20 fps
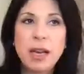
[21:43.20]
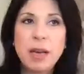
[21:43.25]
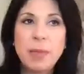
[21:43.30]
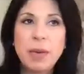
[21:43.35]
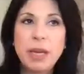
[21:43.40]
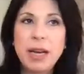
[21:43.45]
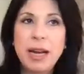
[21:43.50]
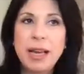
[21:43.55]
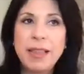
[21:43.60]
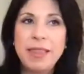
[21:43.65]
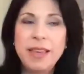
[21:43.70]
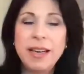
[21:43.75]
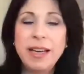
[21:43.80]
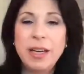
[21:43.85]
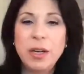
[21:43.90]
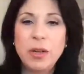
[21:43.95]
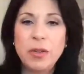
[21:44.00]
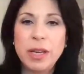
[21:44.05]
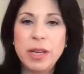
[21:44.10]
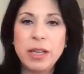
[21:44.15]
I mean, I think
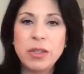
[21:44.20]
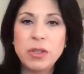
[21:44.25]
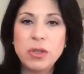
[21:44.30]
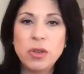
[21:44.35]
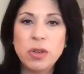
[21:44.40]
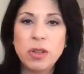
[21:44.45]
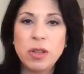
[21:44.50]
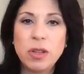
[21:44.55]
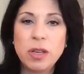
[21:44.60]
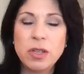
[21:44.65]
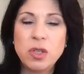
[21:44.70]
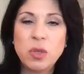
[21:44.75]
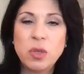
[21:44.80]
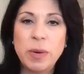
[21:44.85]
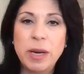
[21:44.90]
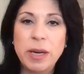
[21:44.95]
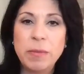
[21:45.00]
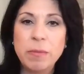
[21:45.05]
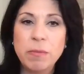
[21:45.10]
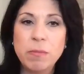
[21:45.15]
I know the answer to this,
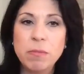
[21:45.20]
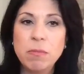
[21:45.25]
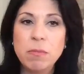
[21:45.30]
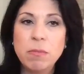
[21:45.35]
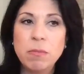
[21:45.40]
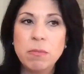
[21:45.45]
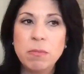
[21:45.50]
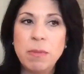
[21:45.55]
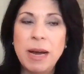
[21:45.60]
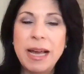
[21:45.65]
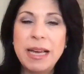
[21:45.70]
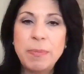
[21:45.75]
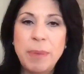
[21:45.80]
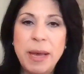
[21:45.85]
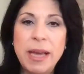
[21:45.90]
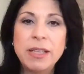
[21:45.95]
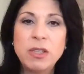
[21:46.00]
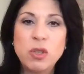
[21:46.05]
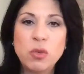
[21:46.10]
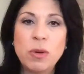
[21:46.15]
but Mike
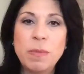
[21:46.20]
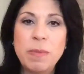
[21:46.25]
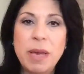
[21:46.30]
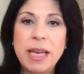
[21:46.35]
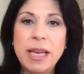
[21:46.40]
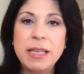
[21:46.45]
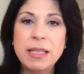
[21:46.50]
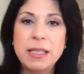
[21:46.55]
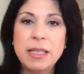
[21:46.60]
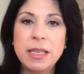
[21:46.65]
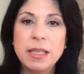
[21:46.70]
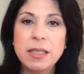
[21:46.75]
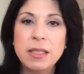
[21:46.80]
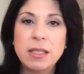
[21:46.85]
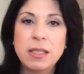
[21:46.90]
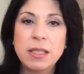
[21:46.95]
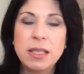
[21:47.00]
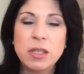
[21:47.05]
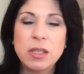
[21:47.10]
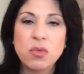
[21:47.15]
Pence remains
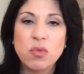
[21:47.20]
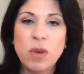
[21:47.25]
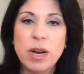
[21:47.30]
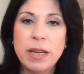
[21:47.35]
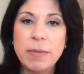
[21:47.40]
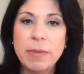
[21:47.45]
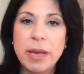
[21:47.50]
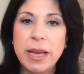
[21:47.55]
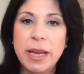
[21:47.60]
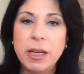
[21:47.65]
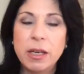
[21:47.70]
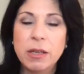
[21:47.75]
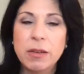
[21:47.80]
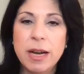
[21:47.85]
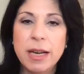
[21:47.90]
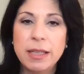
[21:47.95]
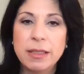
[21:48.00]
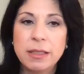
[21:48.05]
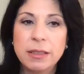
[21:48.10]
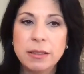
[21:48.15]
his running mate, correct?